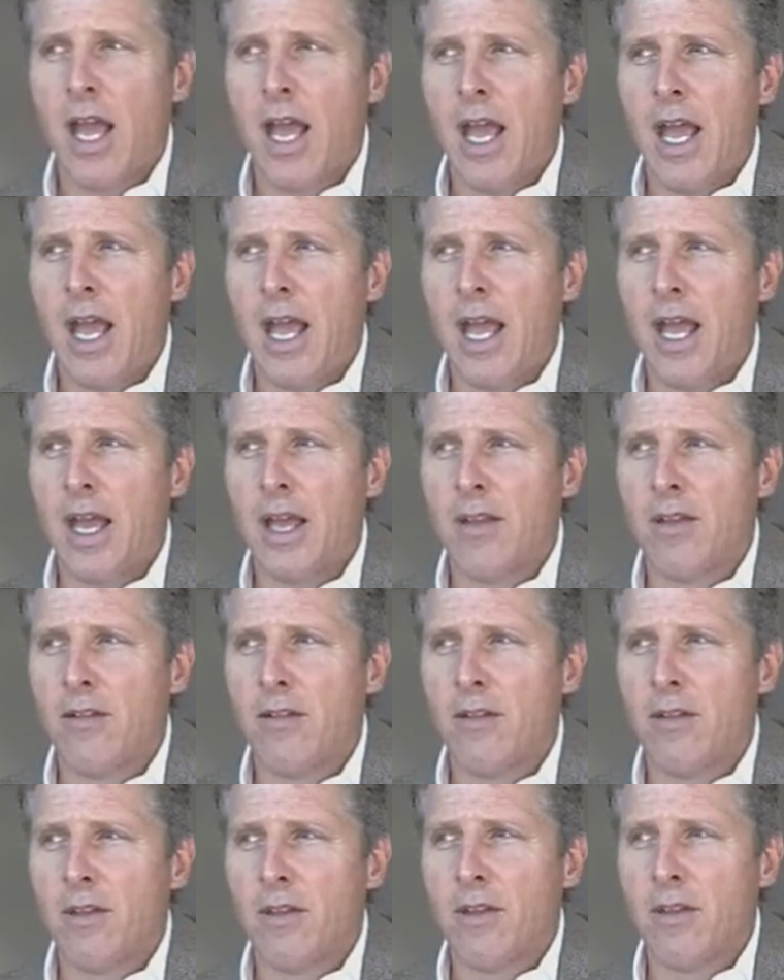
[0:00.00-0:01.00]

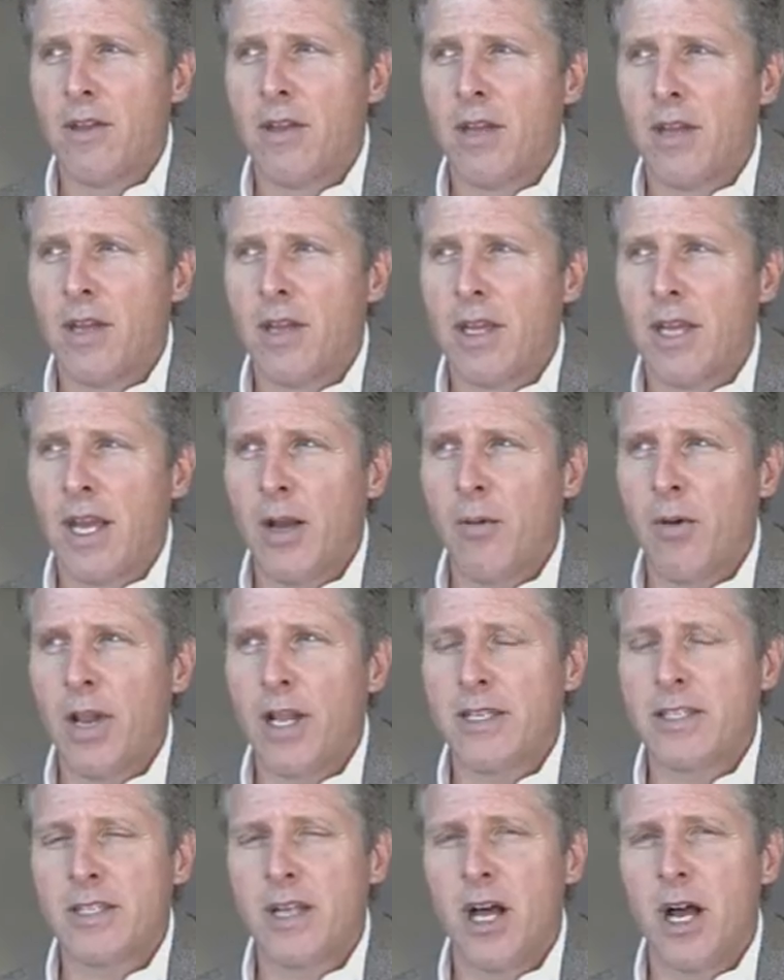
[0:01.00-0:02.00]
And yet what
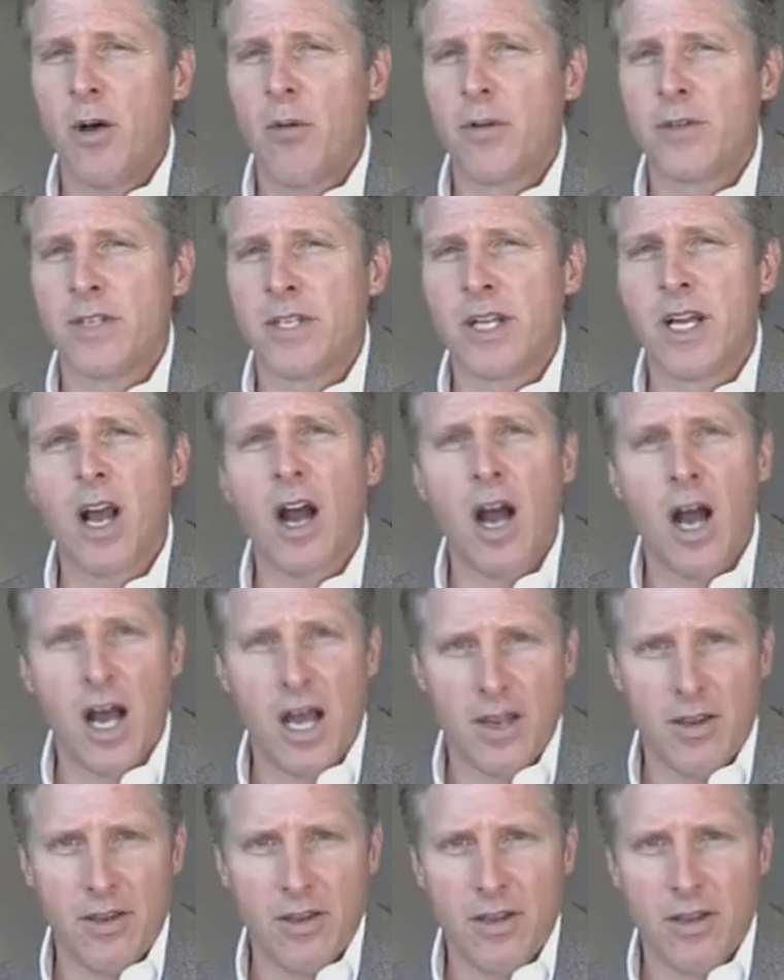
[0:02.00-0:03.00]
I saw was a
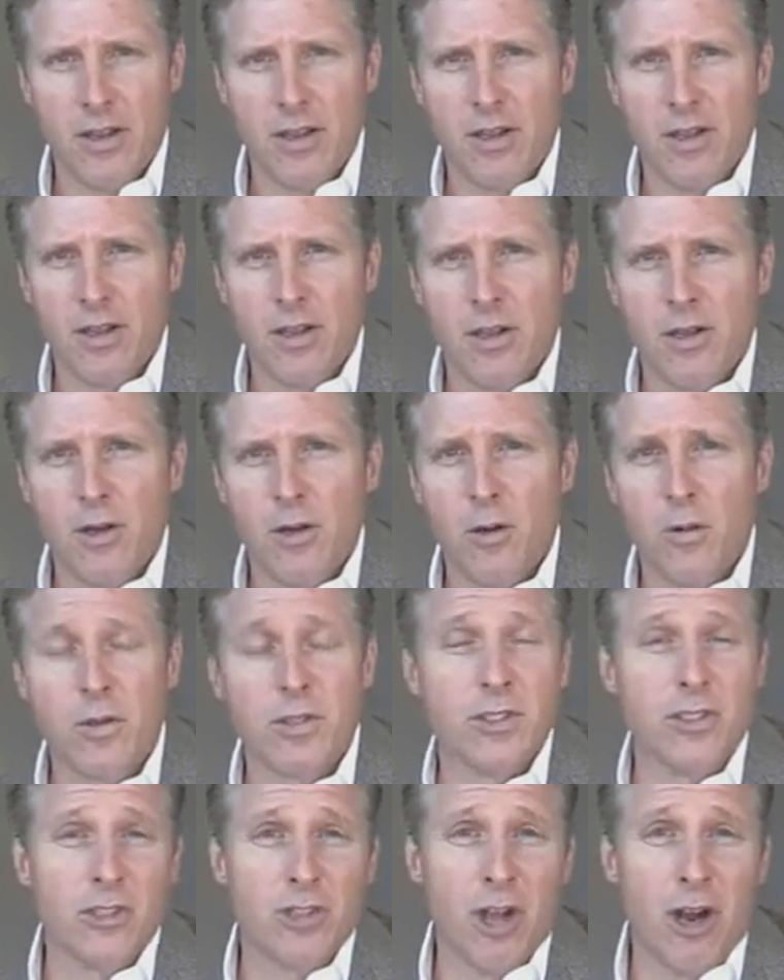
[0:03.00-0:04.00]
God who
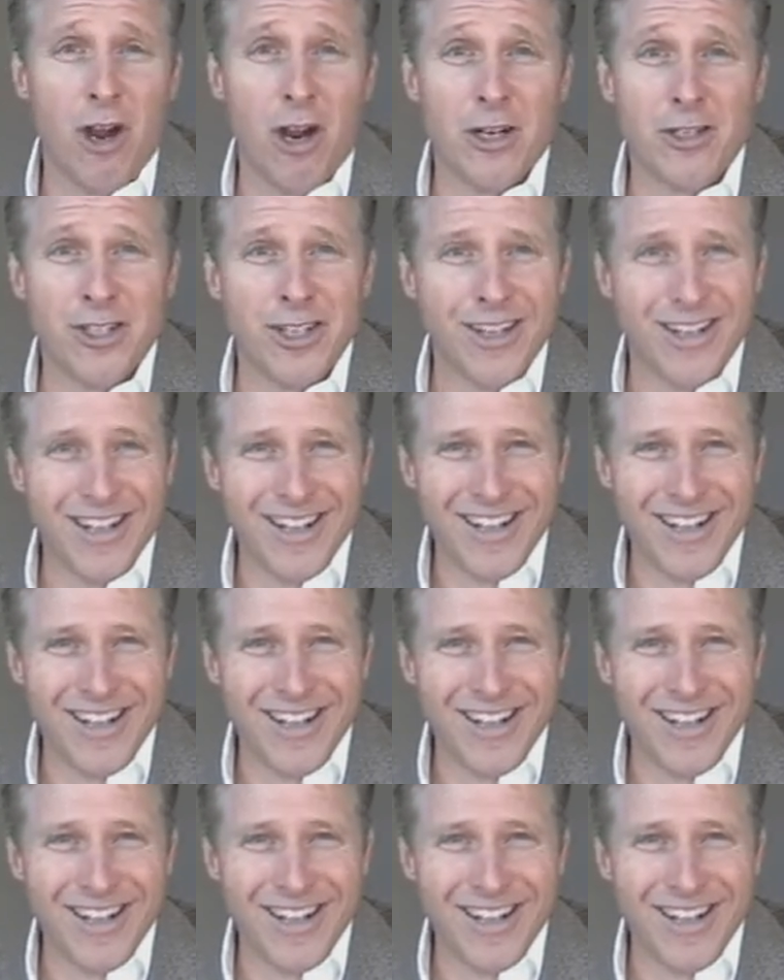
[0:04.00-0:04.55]
was in charge.